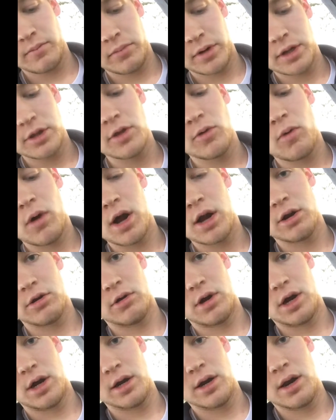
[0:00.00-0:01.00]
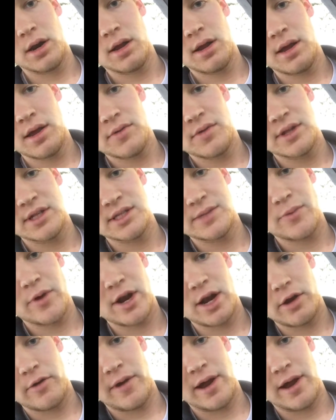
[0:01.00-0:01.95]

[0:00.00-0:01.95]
put the water on, then spread it